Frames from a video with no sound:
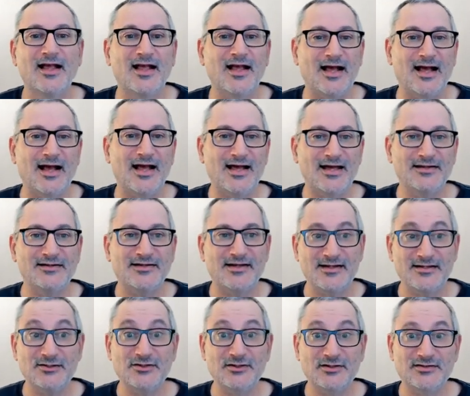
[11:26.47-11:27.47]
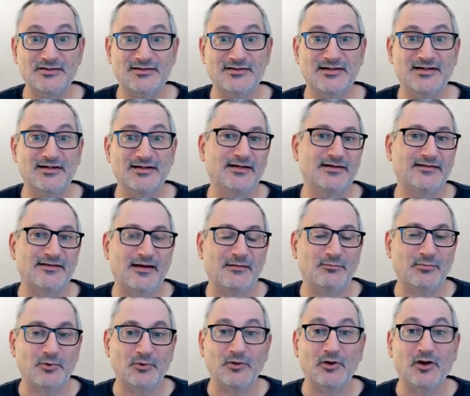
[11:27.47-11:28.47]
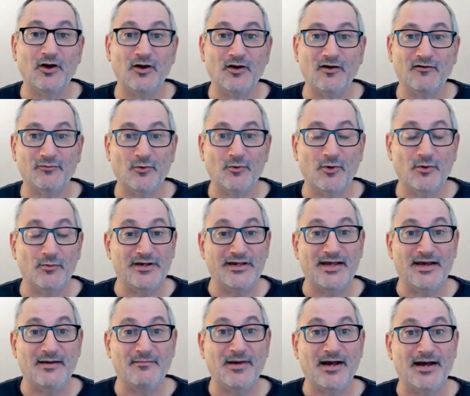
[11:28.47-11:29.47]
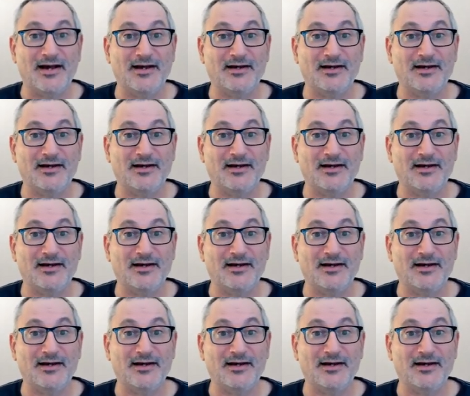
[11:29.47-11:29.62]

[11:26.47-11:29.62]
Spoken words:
And here you can see an example of what we get back.